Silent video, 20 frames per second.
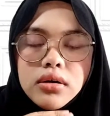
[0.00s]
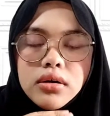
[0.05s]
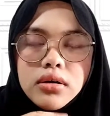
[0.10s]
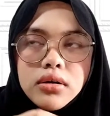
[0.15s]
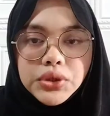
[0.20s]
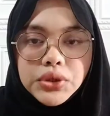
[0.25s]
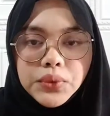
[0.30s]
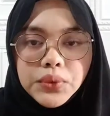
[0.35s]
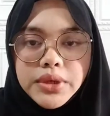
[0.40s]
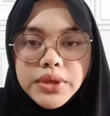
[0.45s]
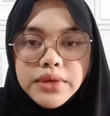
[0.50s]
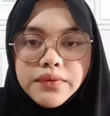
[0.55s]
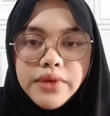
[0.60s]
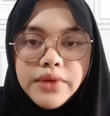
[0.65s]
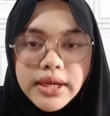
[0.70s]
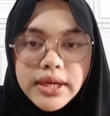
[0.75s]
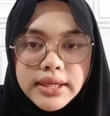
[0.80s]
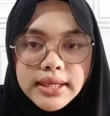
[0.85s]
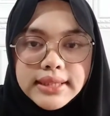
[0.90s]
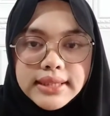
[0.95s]
So we
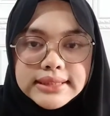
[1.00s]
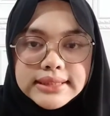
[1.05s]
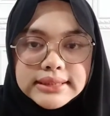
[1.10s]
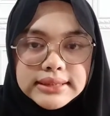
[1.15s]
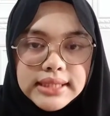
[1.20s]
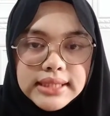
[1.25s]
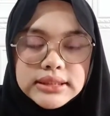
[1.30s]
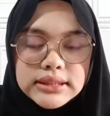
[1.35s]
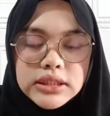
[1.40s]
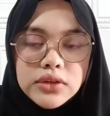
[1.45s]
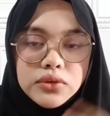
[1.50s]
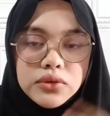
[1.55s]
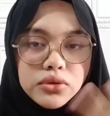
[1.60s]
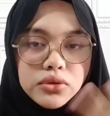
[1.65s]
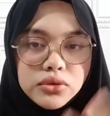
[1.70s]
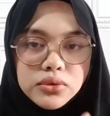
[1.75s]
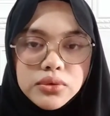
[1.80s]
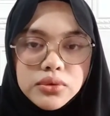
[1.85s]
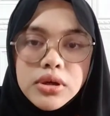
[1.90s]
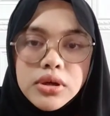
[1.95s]
divided this test into
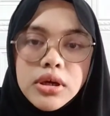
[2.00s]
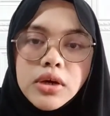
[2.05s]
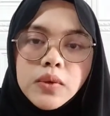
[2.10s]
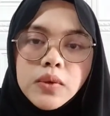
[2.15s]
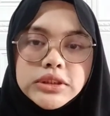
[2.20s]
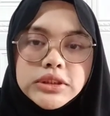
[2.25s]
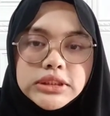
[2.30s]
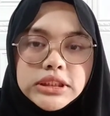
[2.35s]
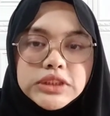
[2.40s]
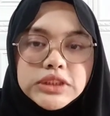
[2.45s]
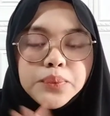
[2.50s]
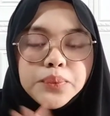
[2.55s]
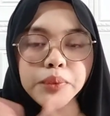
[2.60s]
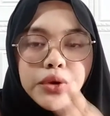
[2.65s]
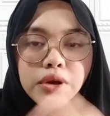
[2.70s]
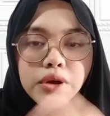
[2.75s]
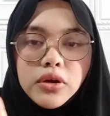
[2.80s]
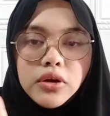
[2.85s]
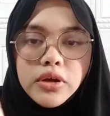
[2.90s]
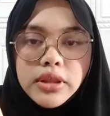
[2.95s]
two, which is
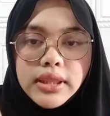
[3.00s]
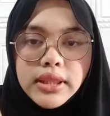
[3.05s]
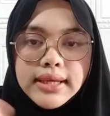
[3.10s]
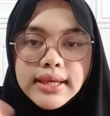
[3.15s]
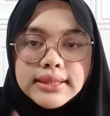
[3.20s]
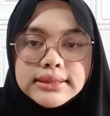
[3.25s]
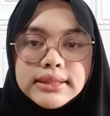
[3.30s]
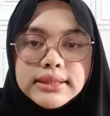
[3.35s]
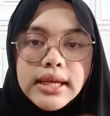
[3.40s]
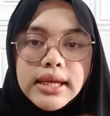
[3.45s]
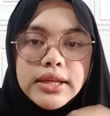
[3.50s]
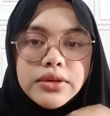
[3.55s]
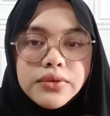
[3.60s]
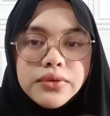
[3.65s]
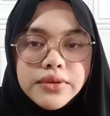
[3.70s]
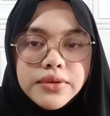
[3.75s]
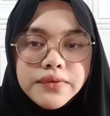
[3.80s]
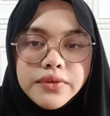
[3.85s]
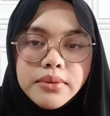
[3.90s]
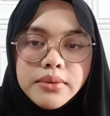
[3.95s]
point load test and
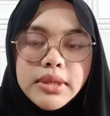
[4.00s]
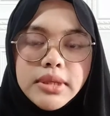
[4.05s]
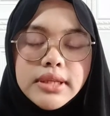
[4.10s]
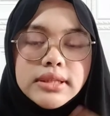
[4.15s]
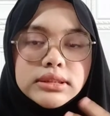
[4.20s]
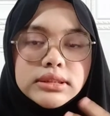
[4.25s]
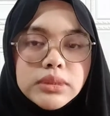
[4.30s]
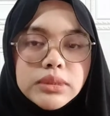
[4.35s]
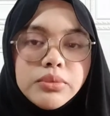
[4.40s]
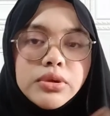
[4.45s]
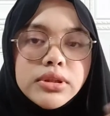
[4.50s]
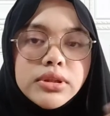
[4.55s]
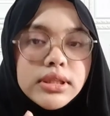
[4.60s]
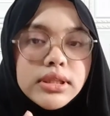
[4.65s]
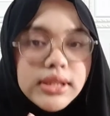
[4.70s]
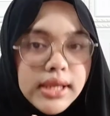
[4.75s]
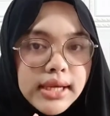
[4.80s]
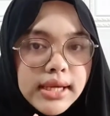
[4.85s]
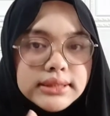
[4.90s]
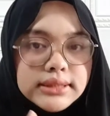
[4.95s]
uniformly
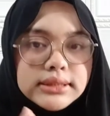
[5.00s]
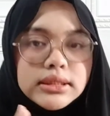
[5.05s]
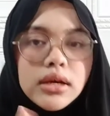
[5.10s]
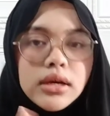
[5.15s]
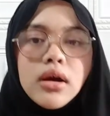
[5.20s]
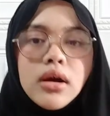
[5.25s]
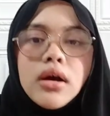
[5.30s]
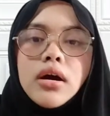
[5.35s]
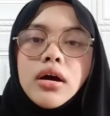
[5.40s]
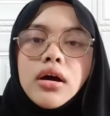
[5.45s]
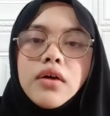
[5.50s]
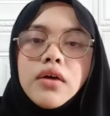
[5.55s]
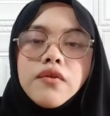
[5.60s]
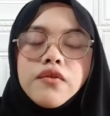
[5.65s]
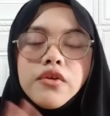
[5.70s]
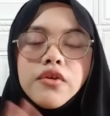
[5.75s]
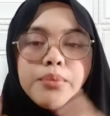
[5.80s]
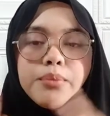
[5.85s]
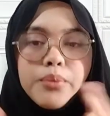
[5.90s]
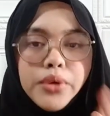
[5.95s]
distributed test.
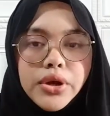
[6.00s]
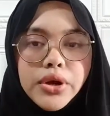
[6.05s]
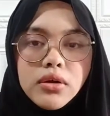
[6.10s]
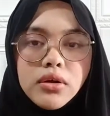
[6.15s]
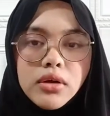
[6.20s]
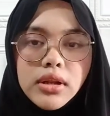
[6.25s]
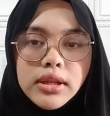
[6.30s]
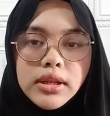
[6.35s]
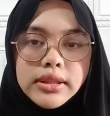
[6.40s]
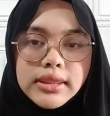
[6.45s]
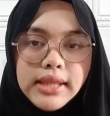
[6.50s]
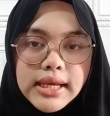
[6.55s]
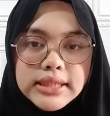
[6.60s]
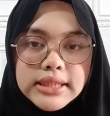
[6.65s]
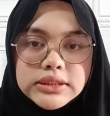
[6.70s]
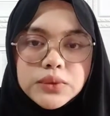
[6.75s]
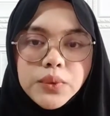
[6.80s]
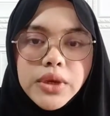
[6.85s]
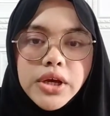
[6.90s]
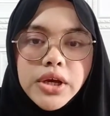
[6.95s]
For point load
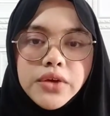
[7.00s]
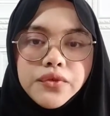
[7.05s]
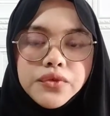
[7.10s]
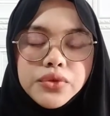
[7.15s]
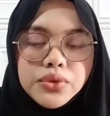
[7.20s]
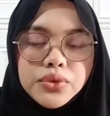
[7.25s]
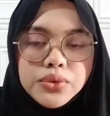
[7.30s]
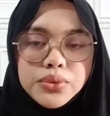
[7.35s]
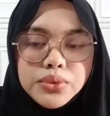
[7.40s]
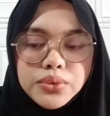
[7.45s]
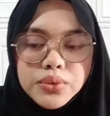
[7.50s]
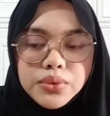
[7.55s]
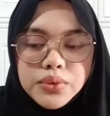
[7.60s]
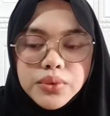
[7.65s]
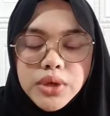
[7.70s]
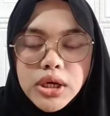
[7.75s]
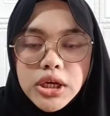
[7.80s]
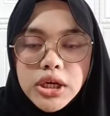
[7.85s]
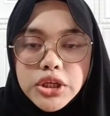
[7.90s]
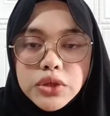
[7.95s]
test, we have to
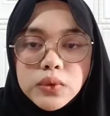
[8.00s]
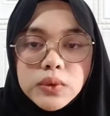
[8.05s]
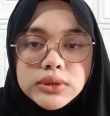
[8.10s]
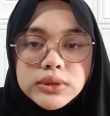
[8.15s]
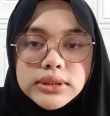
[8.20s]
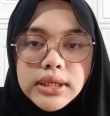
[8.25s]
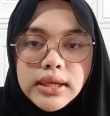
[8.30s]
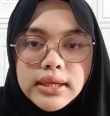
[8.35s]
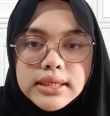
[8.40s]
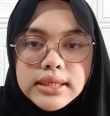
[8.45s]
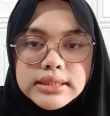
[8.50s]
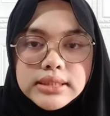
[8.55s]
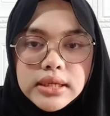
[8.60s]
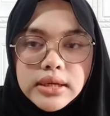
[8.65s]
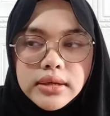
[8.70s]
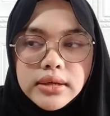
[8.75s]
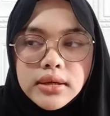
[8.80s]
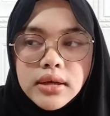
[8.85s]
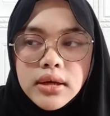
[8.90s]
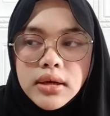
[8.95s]
use at least
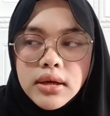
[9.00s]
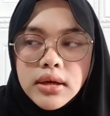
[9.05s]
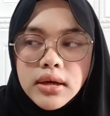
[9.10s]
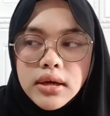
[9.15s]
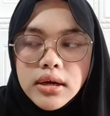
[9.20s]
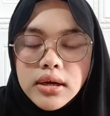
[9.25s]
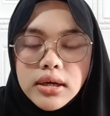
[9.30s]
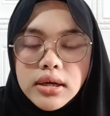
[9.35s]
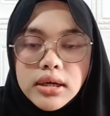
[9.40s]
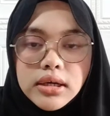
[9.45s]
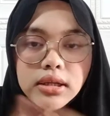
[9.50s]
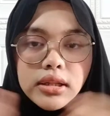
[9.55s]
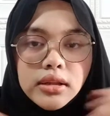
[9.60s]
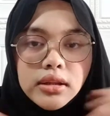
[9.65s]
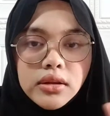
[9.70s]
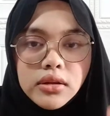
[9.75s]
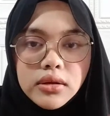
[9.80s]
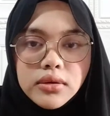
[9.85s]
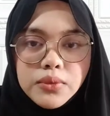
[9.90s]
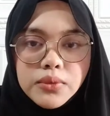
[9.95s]
like a
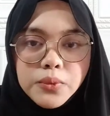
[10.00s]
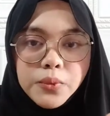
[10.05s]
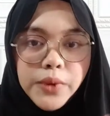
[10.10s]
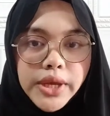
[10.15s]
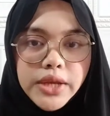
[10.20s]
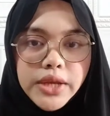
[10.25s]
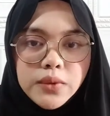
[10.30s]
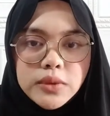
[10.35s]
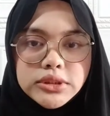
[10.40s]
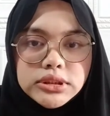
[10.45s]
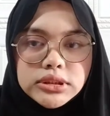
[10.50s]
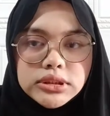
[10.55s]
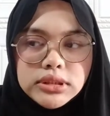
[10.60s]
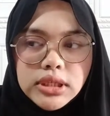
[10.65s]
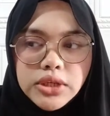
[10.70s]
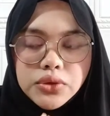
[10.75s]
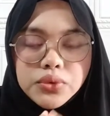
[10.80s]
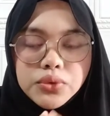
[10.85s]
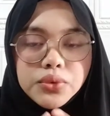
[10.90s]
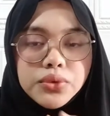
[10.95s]
weight which is
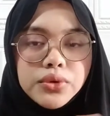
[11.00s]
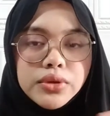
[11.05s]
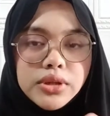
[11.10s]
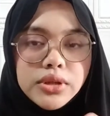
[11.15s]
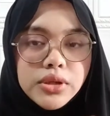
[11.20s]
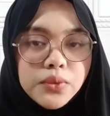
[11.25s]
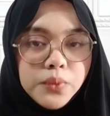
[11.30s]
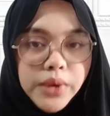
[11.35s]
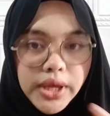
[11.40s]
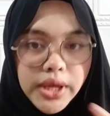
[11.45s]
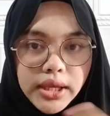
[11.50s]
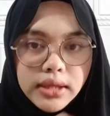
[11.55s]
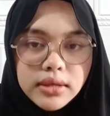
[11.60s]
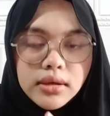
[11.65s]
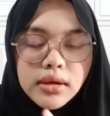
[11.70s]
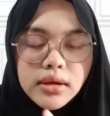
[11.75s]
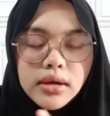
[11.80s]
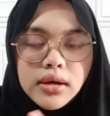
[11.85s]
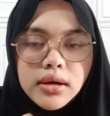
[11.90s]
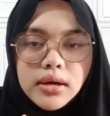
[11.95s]
like 2 Newton weight,
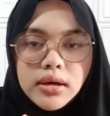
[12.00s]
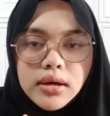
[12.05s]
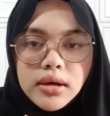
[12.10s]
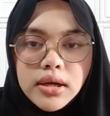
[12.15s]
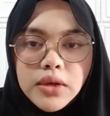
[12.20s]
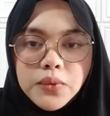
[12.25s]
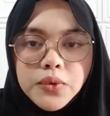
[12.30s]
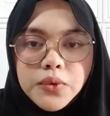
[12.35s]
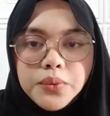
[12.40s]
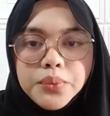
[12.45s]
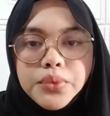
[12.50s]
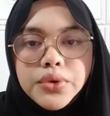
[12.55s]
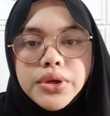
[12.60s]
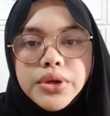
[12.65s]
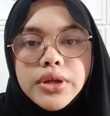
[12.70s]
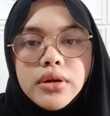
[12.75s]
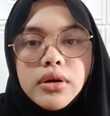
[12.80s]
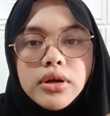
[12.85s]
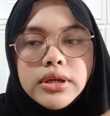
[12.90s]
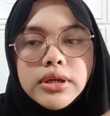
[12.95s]
and we put
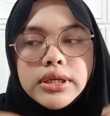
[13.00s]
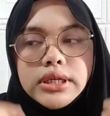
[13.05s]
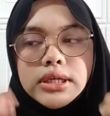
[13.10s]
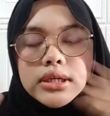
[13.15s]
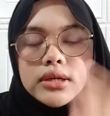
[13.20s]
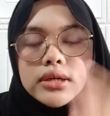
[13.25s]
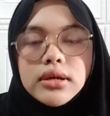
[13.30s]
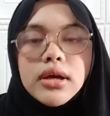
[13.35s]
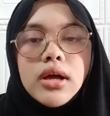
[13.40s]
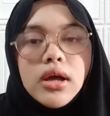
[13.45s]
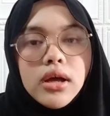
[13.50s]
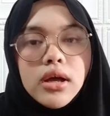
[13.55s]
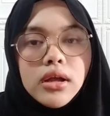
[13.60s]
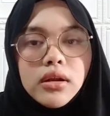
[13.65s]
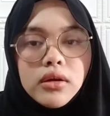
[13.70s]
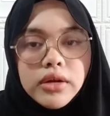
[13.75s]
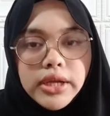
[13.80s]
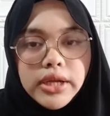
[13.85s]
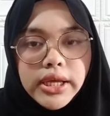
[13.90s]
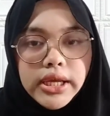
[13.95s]
it on the
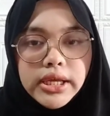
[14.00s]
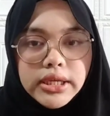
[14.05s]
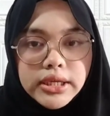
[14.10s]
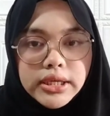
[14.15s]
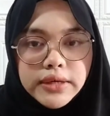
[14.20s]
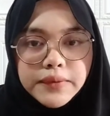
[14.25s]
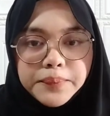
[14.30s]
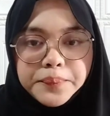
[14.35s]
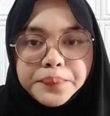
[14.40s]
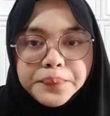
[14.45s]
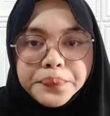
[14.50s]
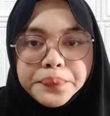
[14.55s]
load hanger,